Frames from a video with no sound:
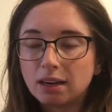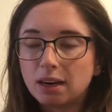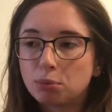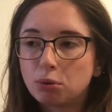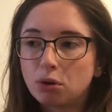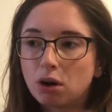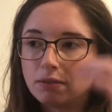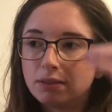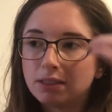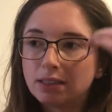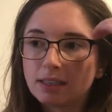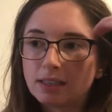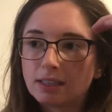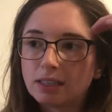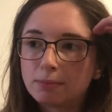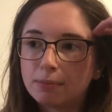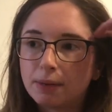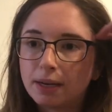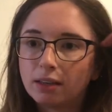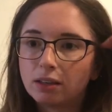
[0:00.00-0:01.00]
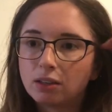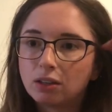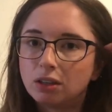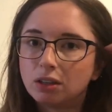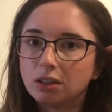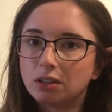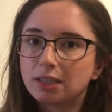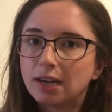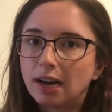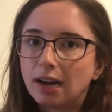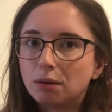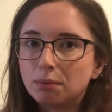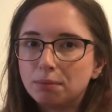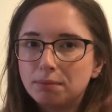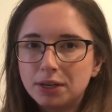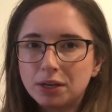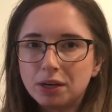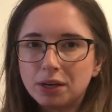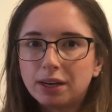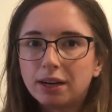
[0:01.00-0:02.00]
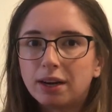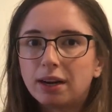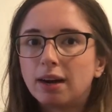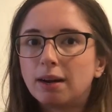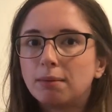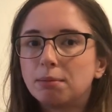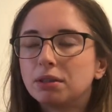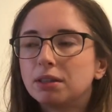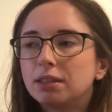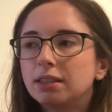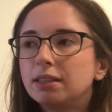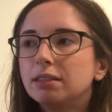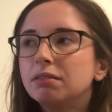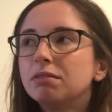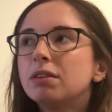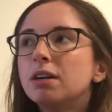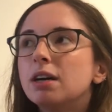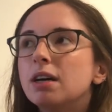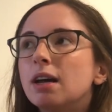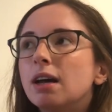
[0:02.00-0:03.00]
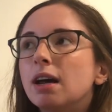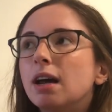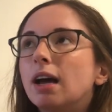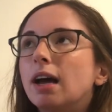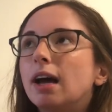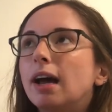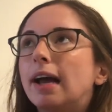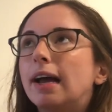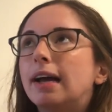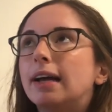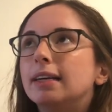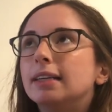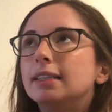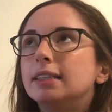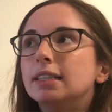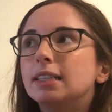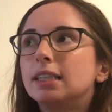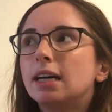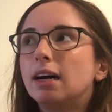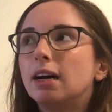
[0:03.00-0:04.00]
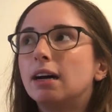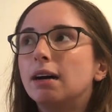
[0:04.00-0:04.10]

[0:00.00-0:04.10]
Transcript: a province in Spain called Almeria, I believe, and